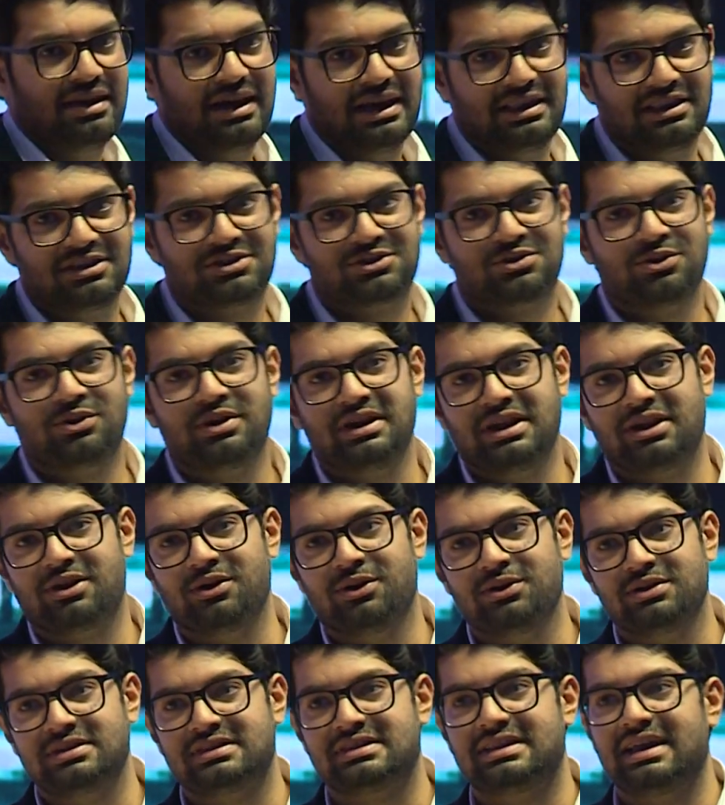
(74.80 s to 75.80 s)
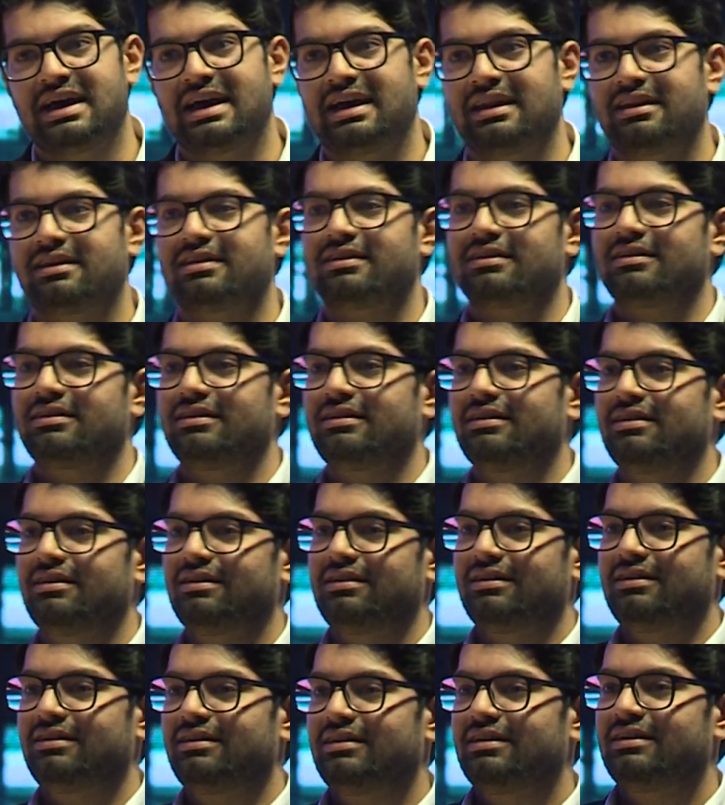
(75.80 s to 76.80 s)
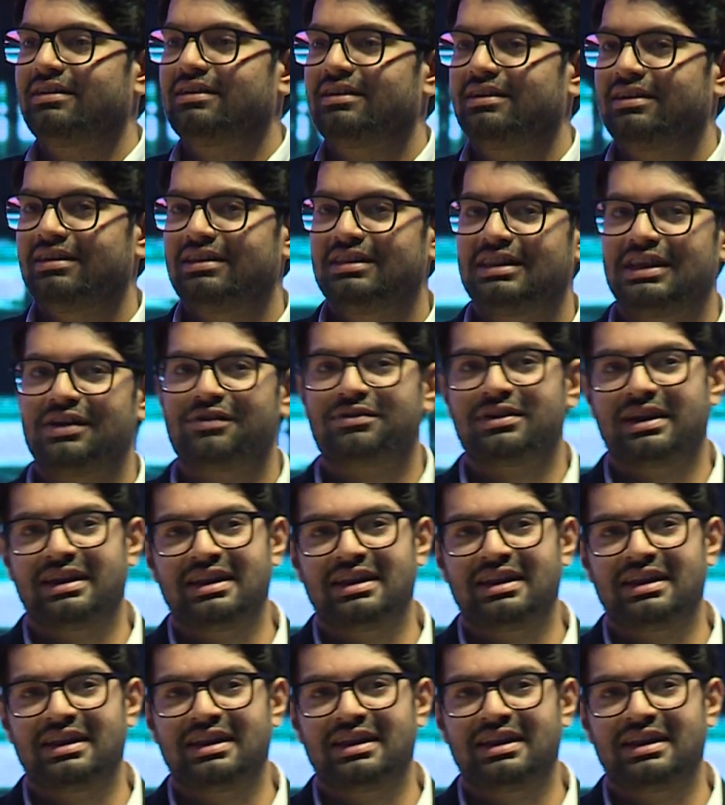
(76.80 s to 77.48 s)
And the story goes that they're